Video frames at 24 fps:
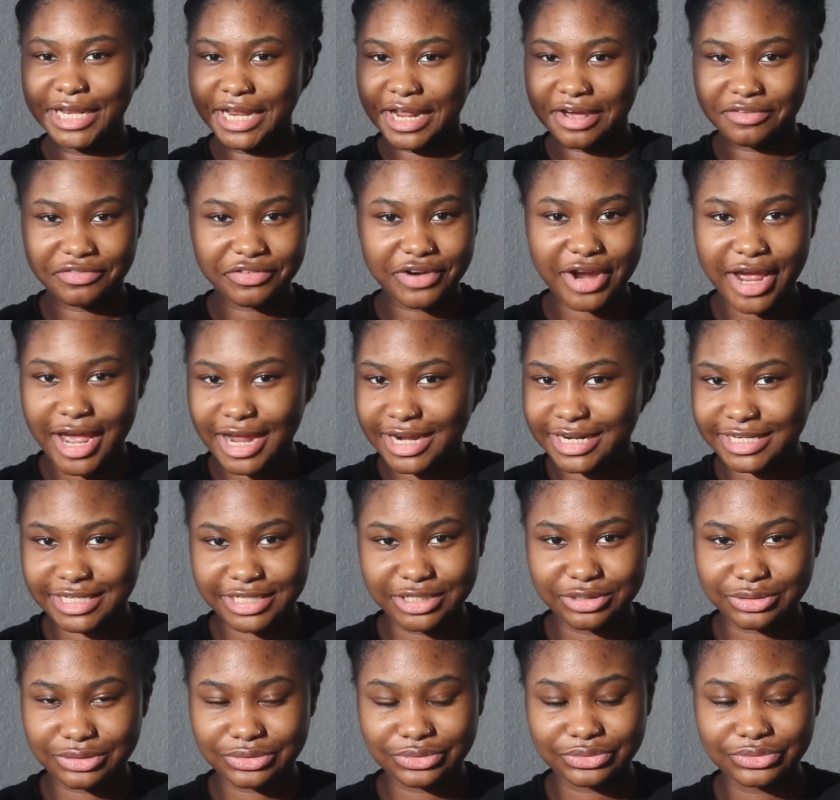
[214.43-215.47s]
Never had an
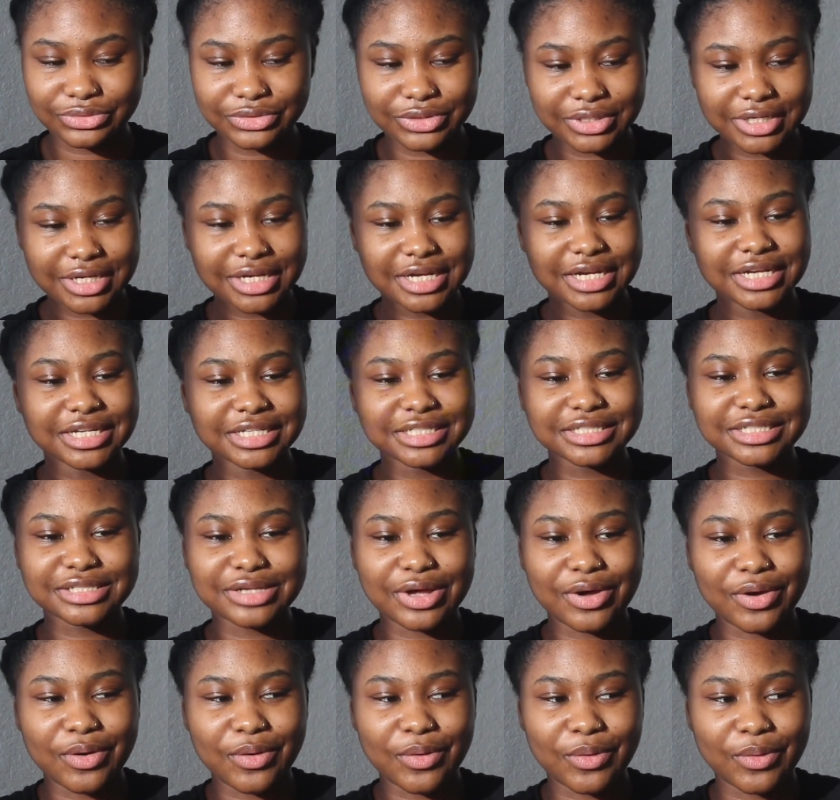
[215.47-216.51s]
easel.
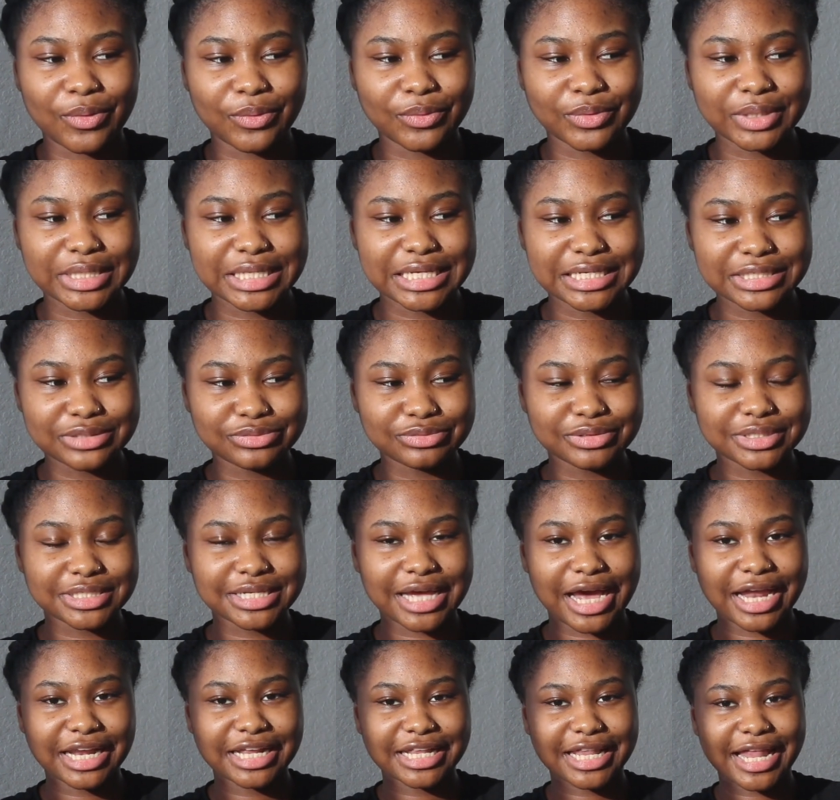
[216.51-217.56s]
So this was
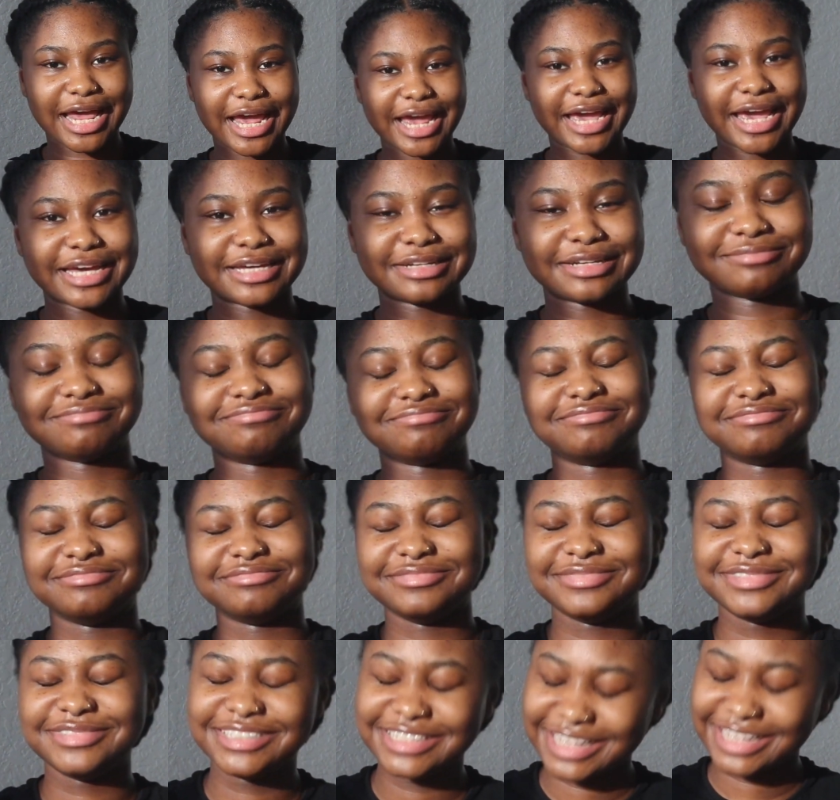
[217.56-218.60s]
kind of like,
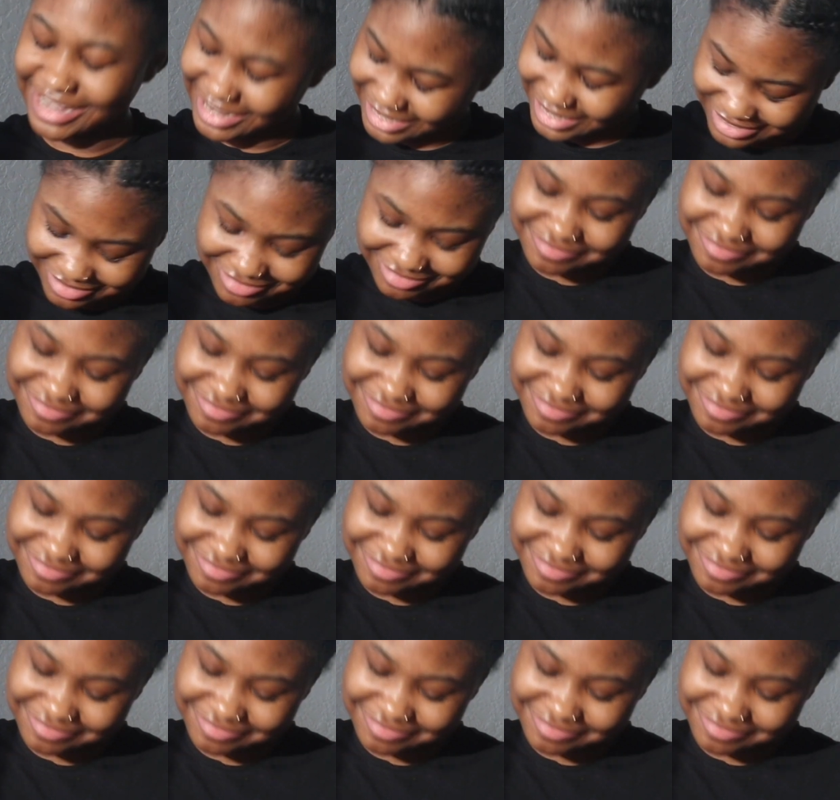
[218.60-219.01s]
yeah,